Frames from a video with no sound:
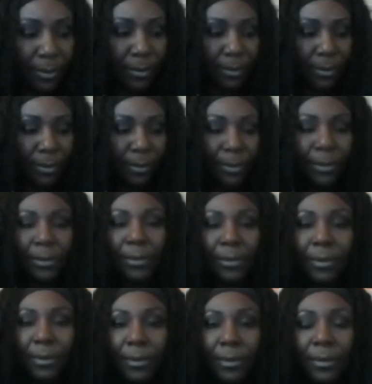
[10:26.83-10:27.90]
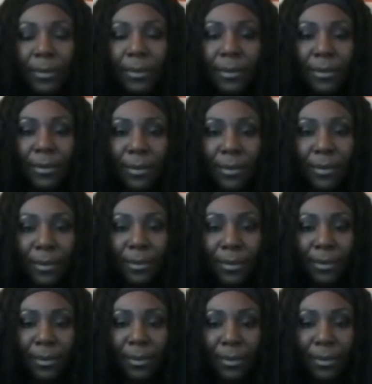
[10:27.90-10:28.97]

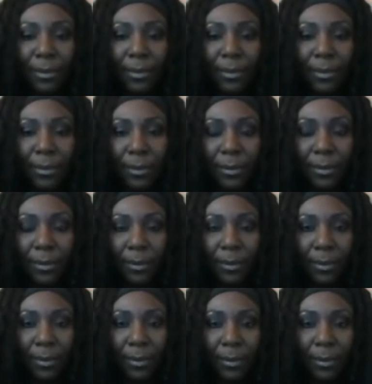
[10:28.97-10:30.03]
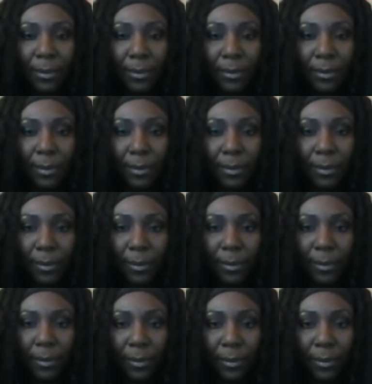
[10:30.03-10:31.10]

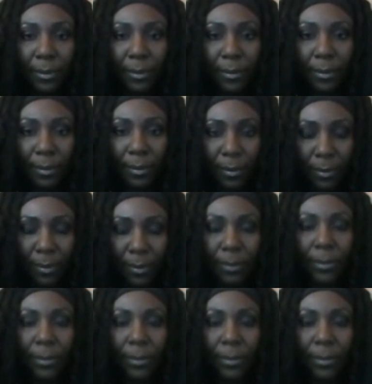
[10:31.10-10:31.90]
This person isn't speaking.